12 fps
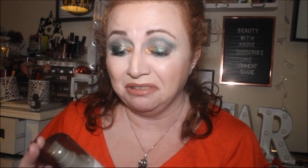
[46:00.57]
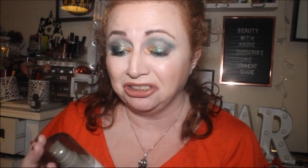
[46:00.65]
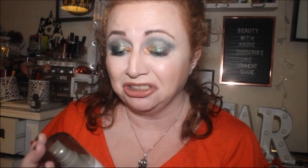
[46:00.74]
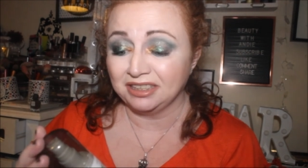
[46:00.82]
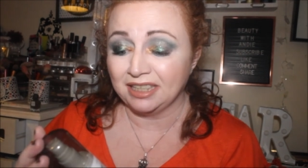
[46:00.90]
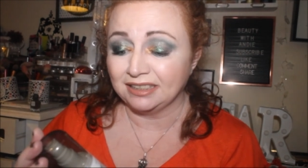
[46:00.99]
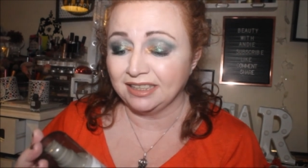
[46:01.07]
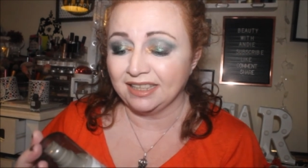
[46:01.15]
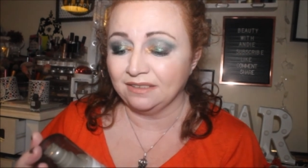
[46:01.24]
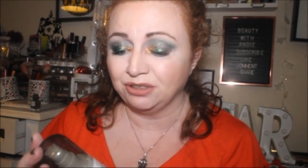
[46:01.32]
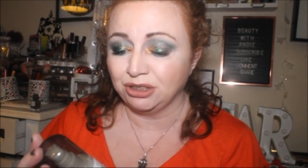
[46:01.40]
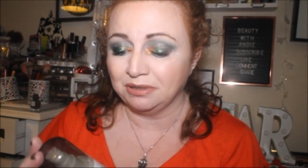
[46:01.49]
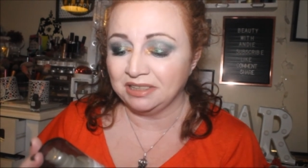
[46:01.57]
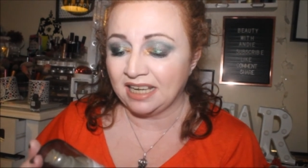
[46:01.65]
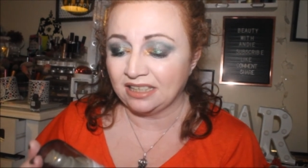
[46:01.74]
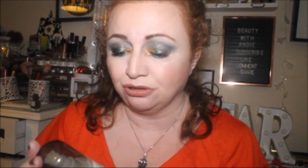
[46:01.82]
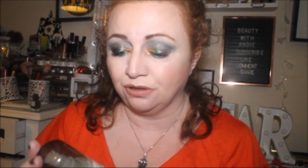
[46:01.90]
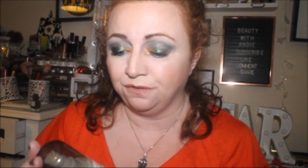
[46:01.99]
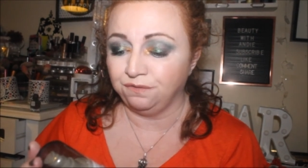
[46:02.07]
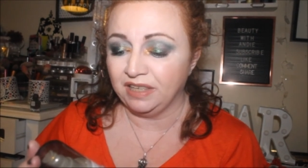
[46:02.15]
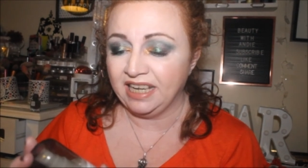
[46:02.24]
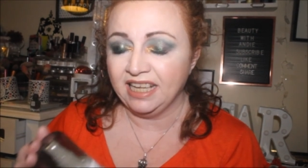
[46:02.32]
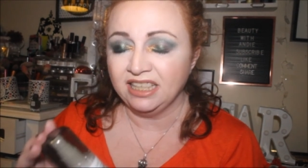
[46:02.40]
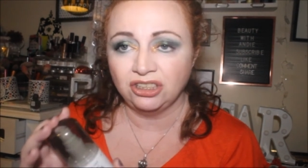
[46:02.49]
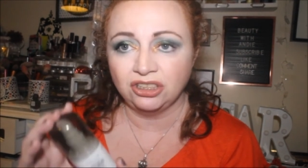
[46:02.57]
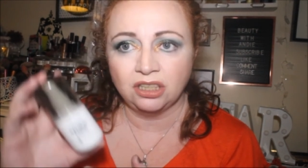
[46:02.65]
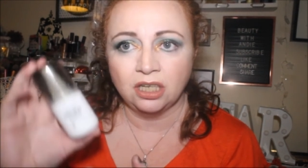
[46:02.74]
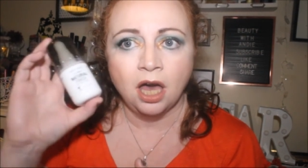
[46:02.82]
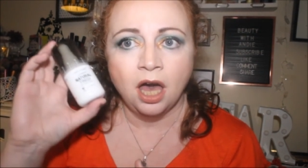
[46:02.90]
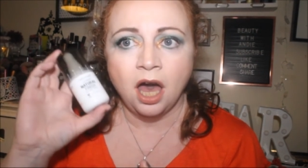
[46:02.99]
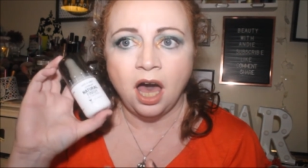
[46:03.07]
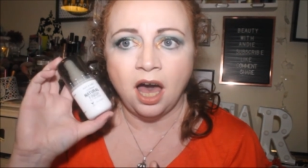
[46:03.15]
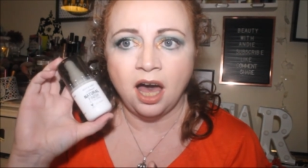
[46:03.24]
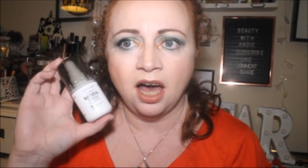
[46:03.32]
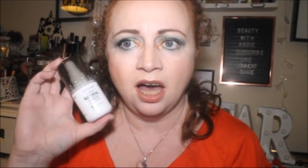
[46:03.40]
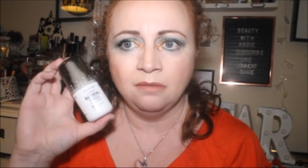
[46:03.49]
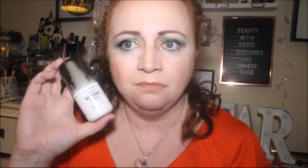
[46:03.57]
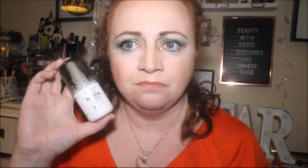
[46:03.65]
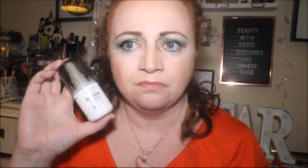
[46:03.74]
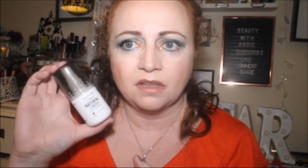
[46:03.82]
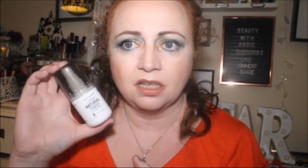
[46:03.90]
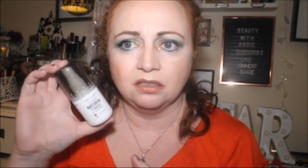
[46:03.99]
it just says it gives you a natural finish. Um,